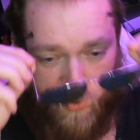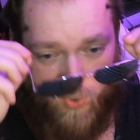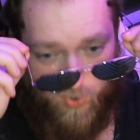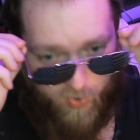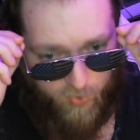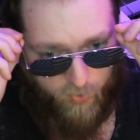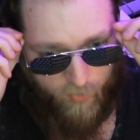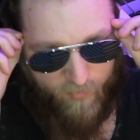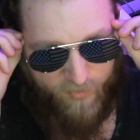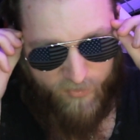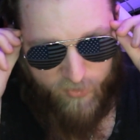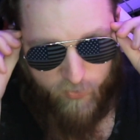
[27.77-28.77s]

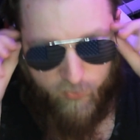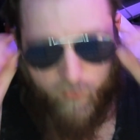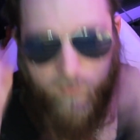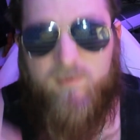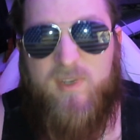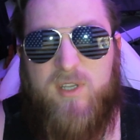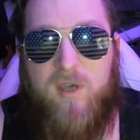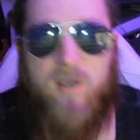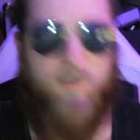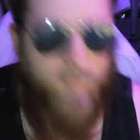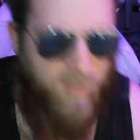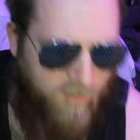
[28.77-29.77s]
normally do when we
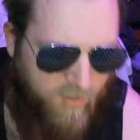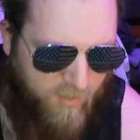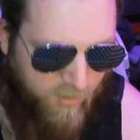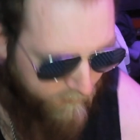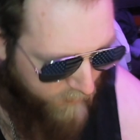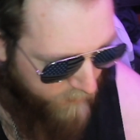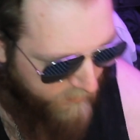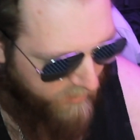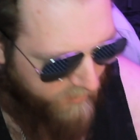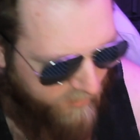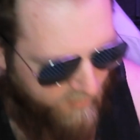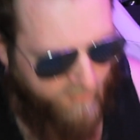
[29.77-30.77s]
talk about
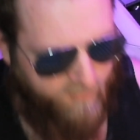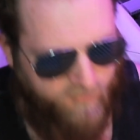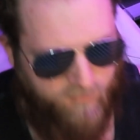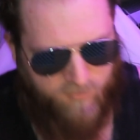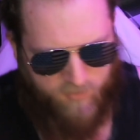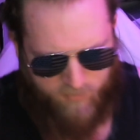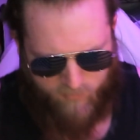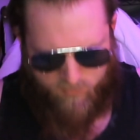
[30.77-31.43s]
American history.